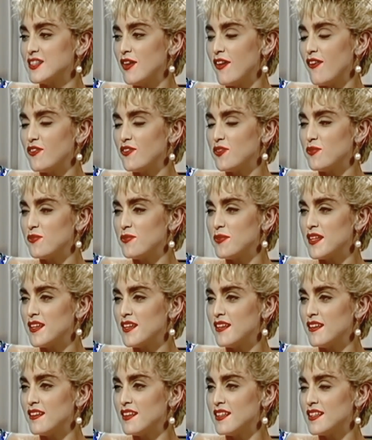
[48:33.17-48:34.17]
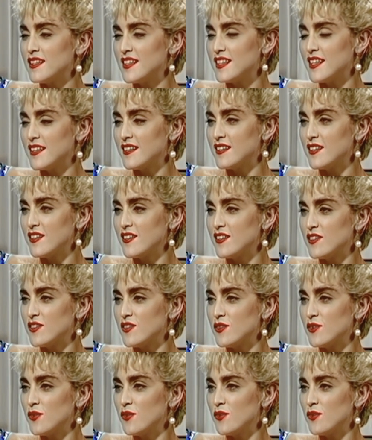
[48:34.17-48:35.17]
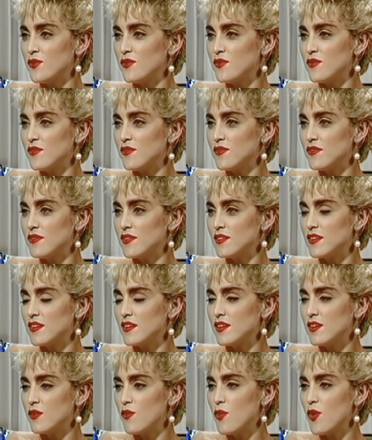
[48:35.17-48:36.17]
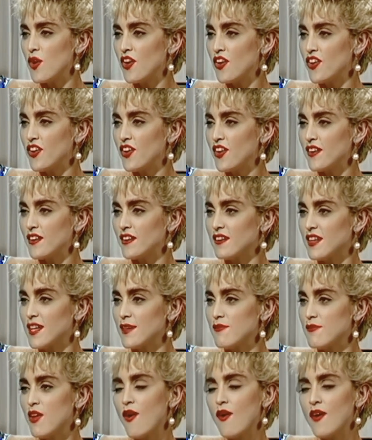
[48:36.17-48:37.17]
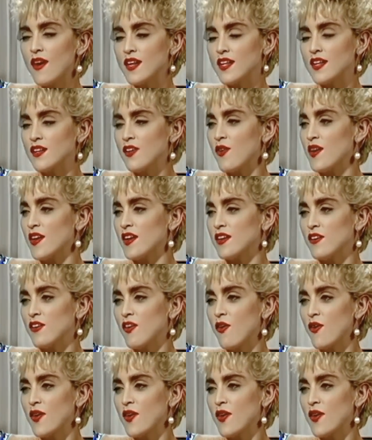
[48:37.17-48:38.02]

you have to be addicted to work and keep going and going